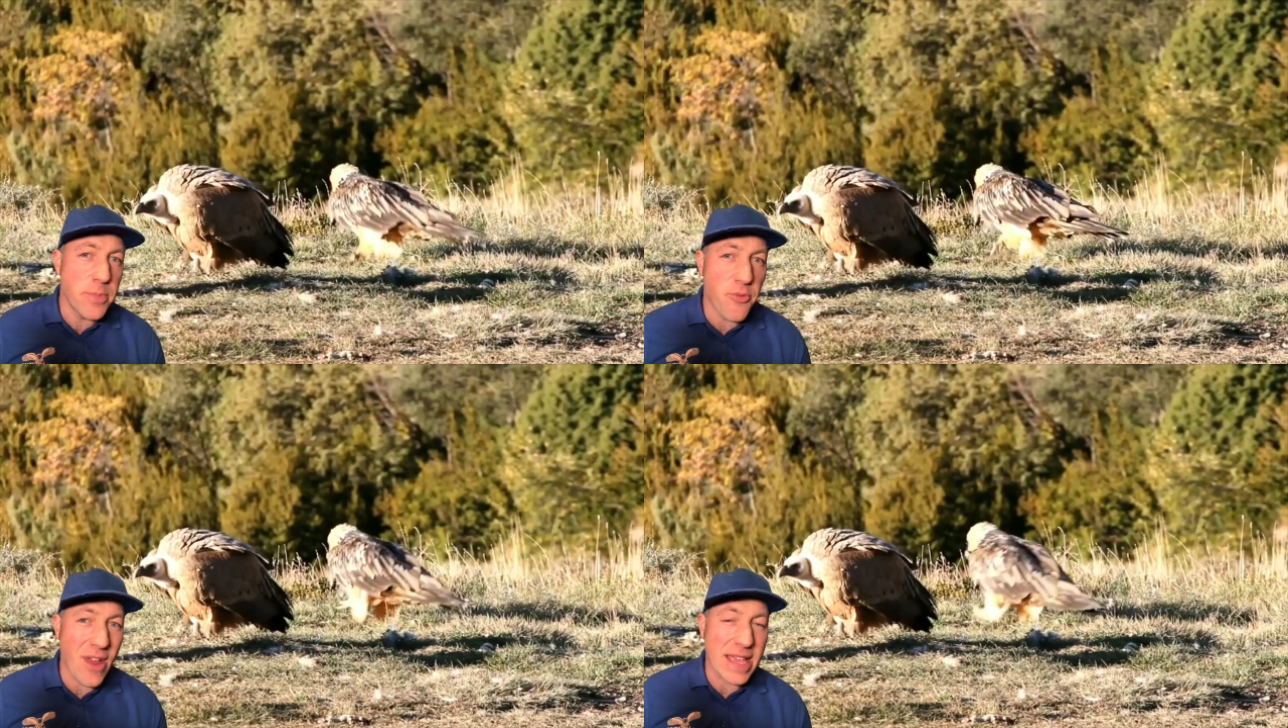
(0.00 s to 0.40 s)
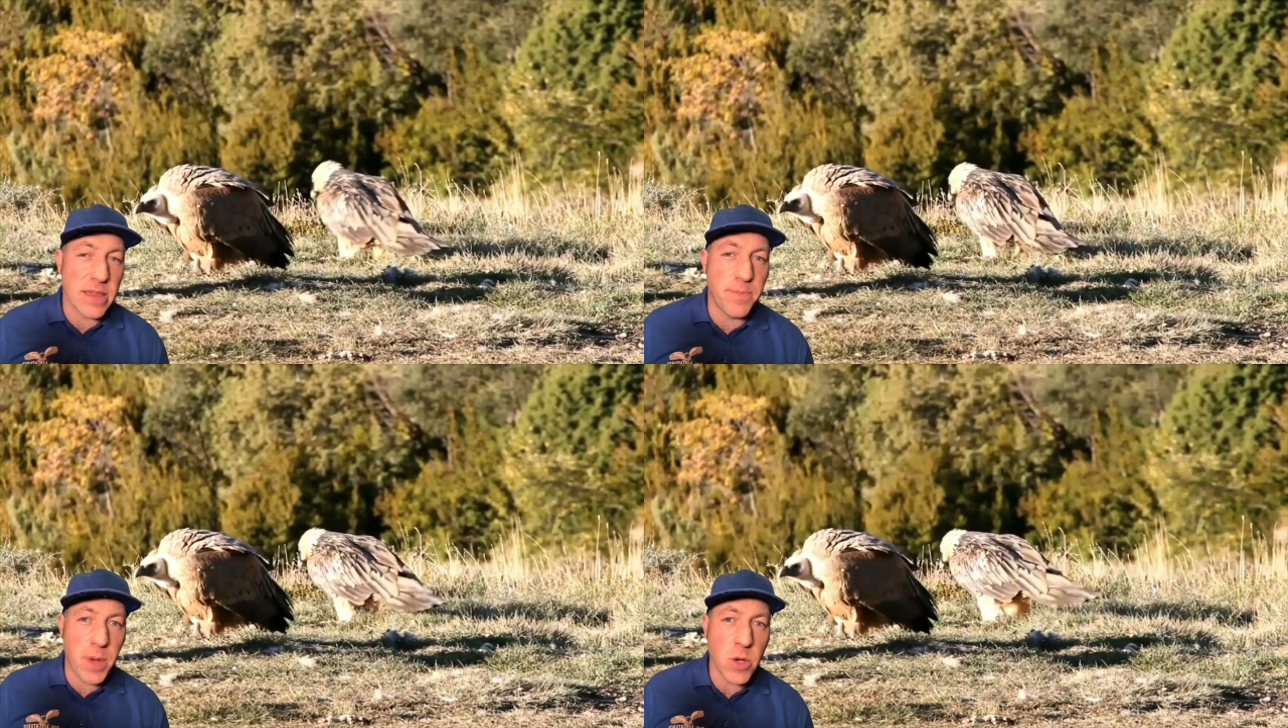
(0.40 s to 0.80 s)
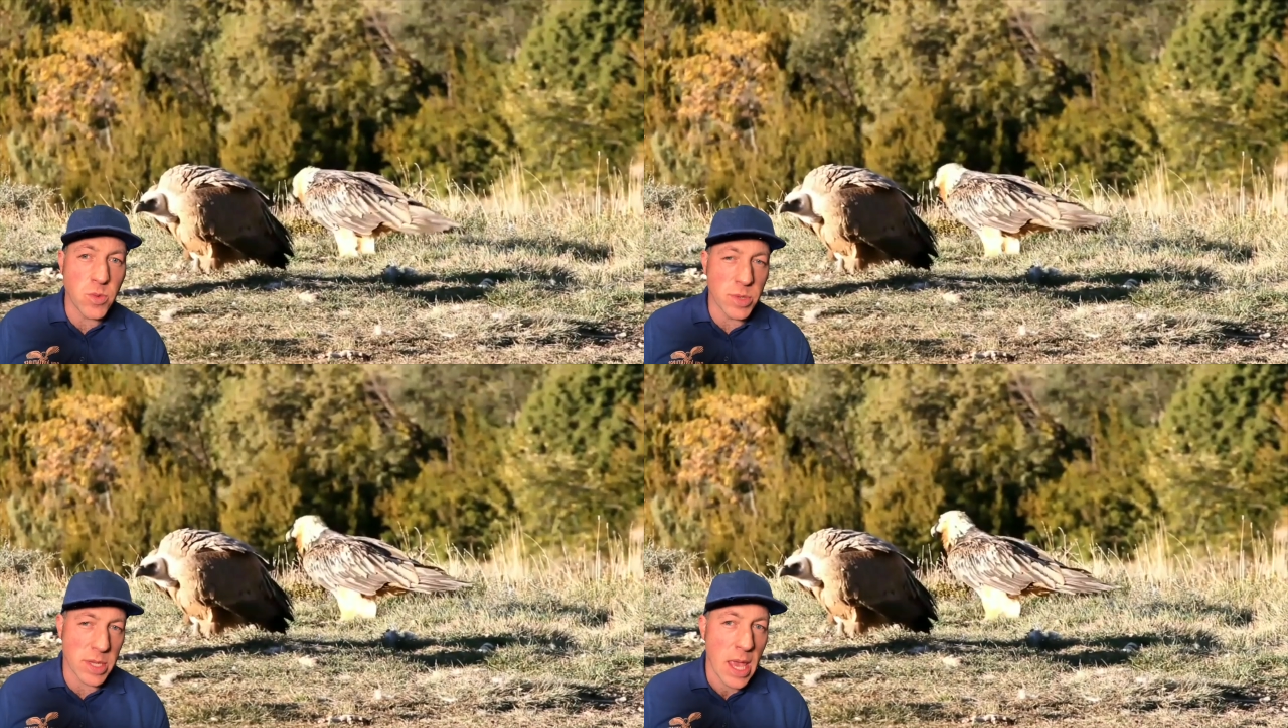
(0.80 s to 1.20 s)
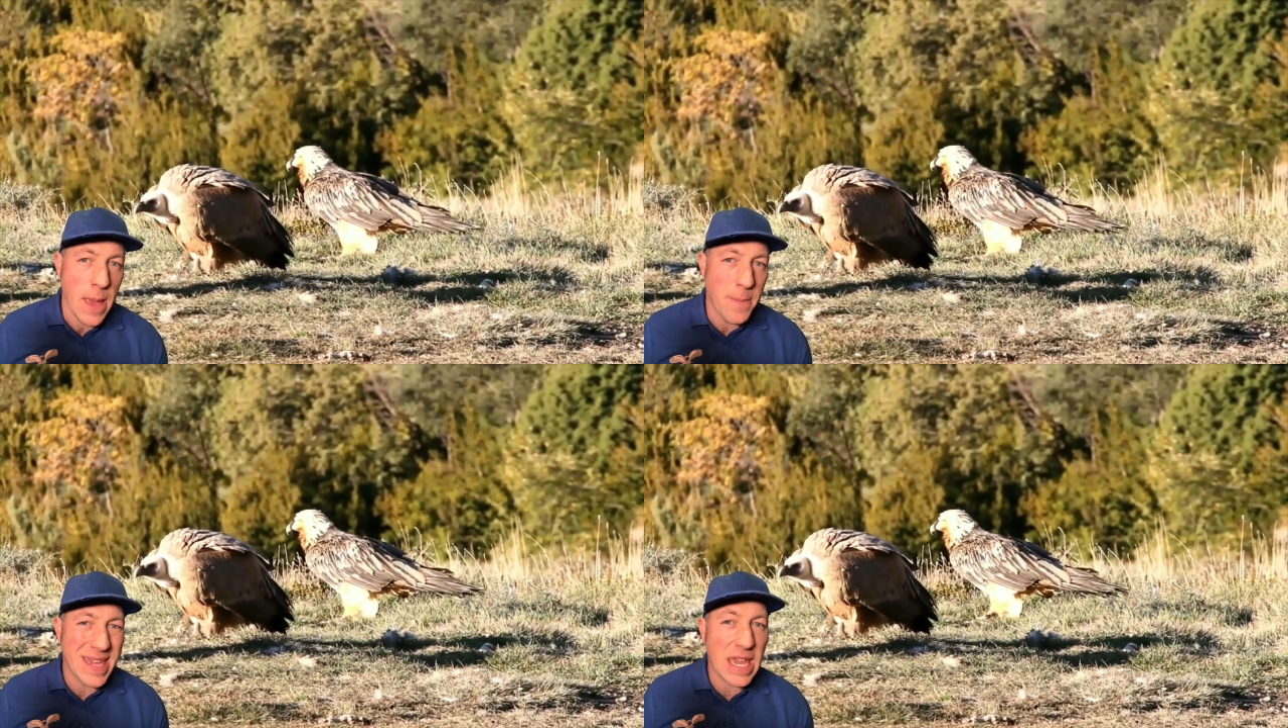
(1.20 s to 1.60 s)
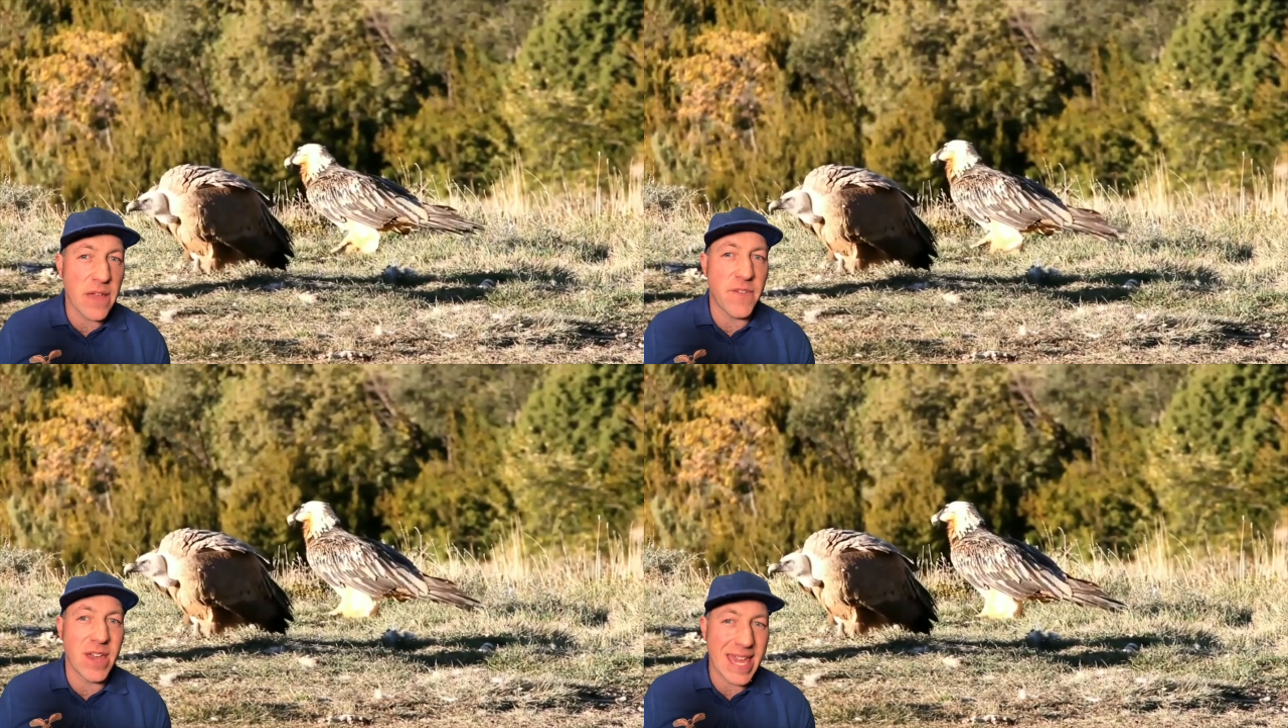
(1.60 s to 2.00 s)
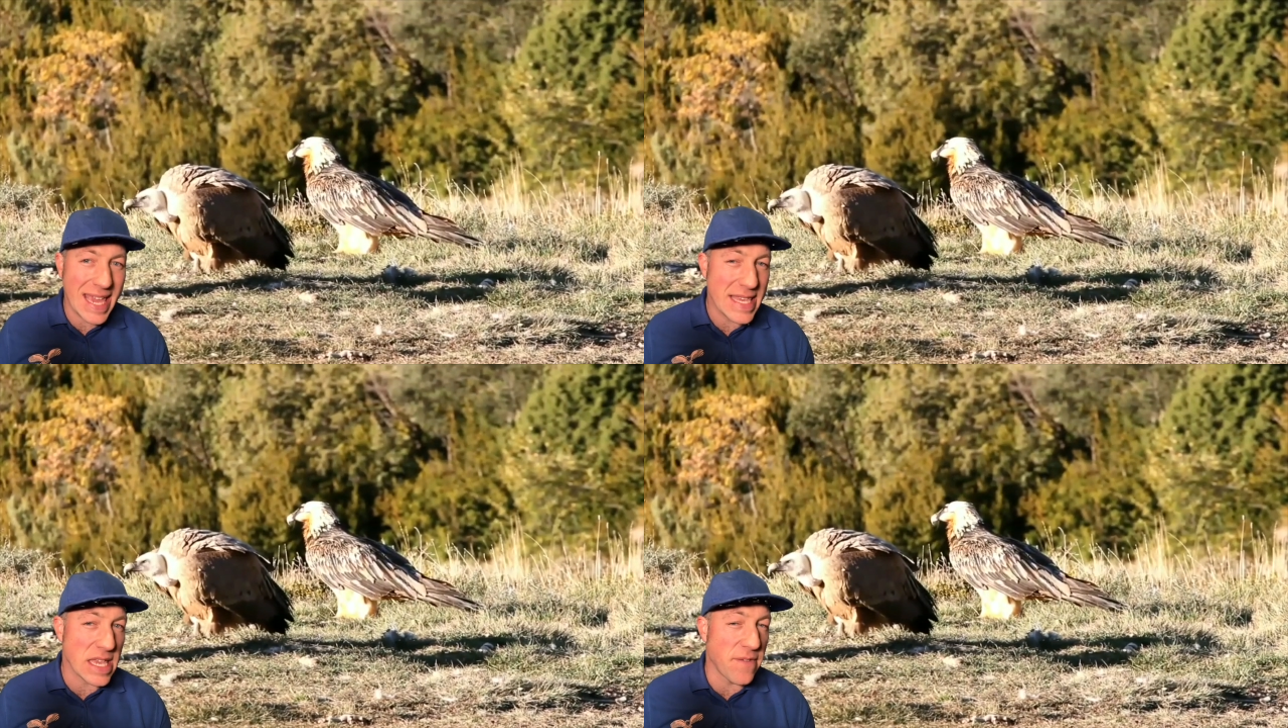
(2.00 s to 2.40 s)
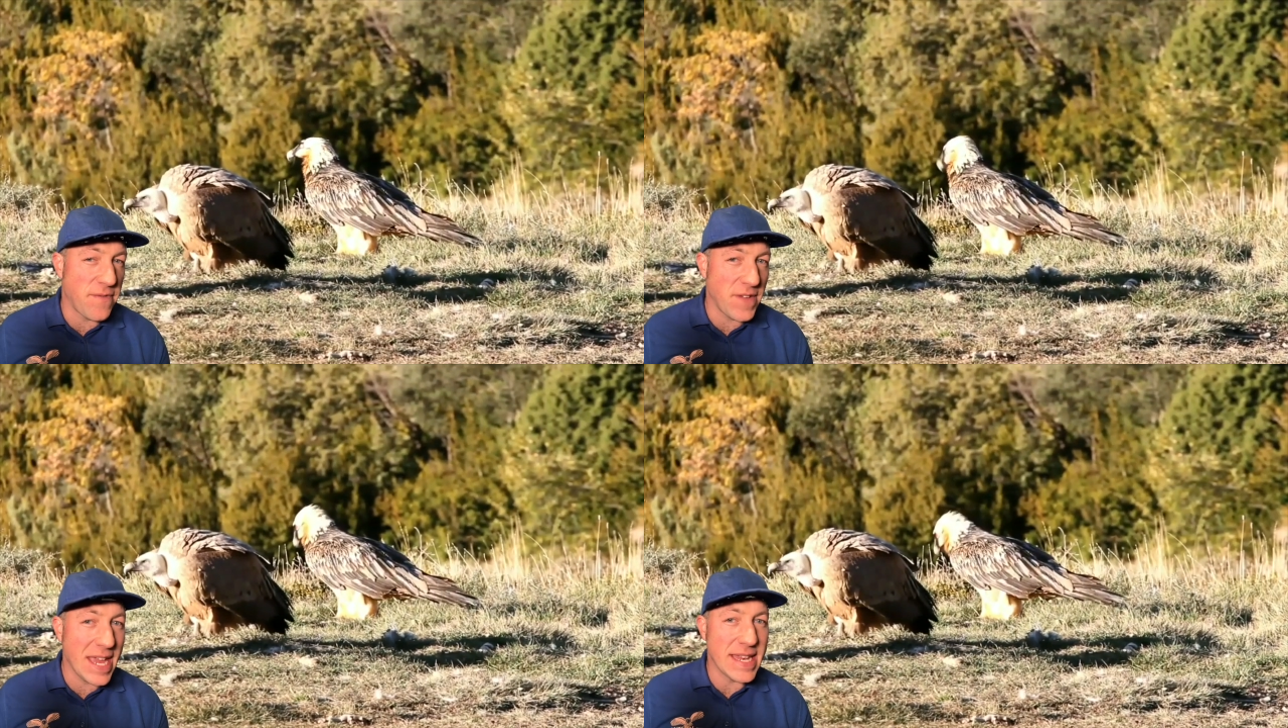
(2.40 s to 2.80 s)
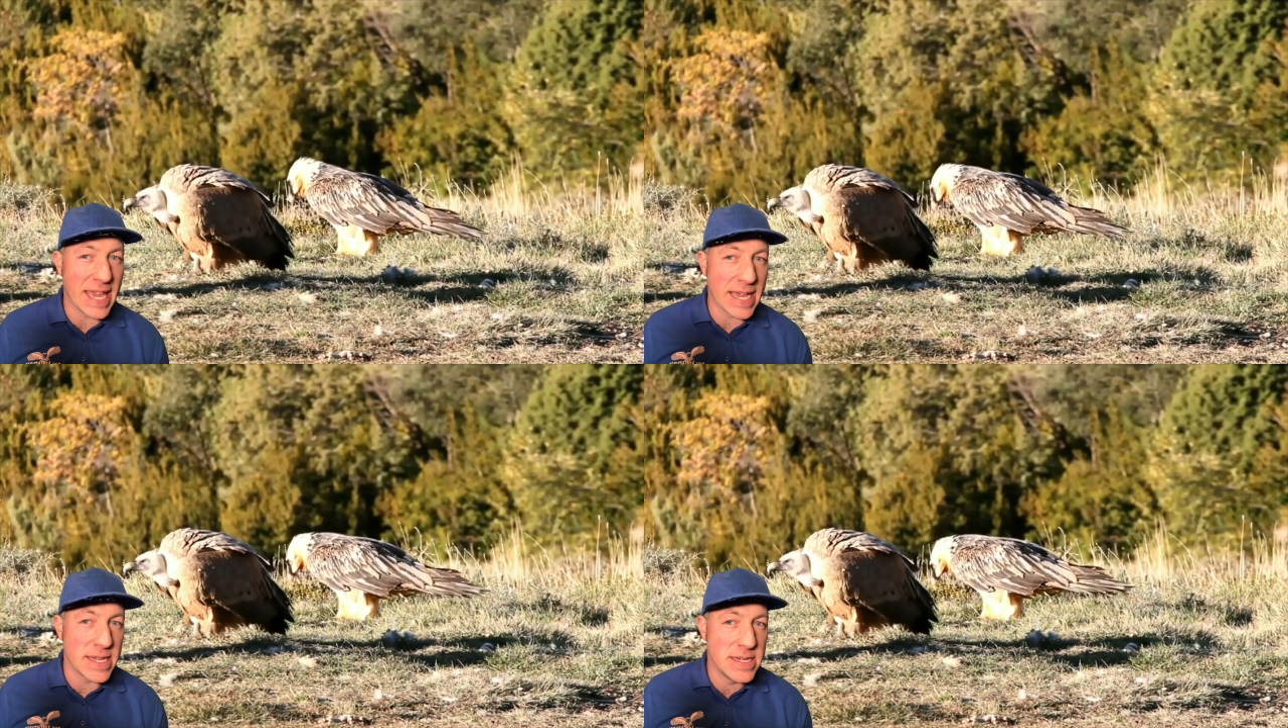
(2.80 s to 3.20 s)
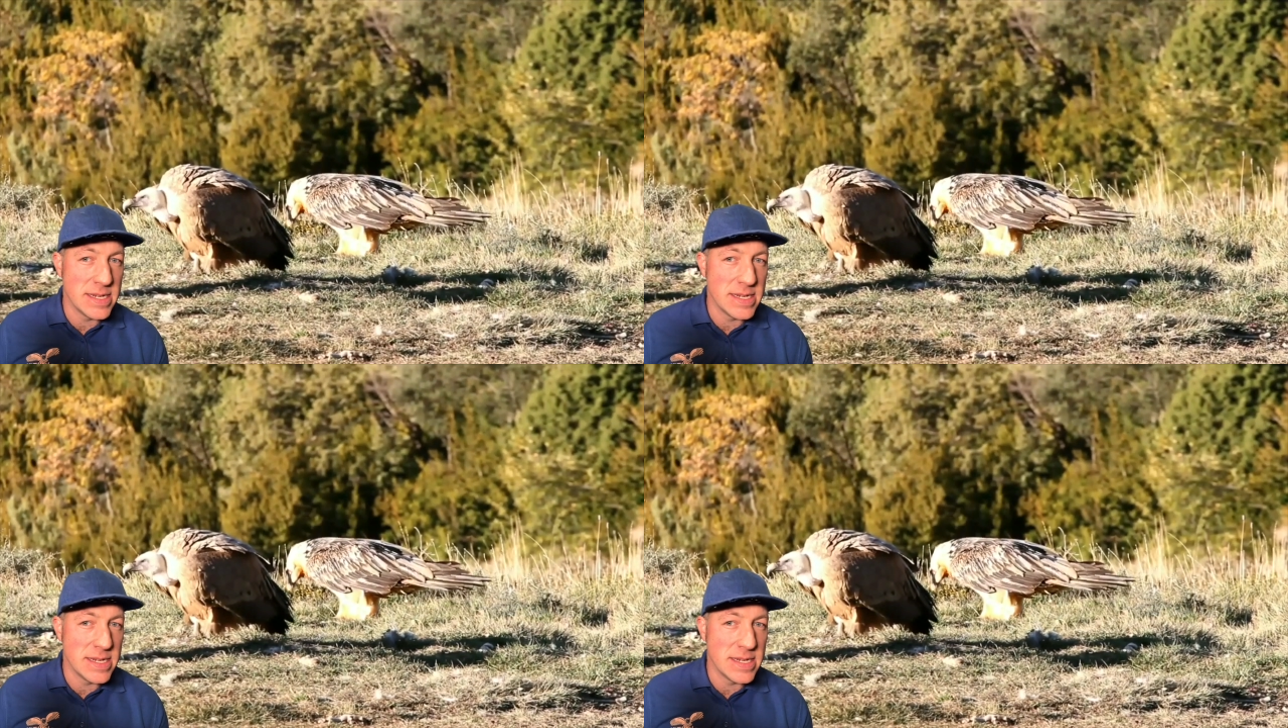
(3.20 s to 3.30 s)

break the bones, making for easier feeding.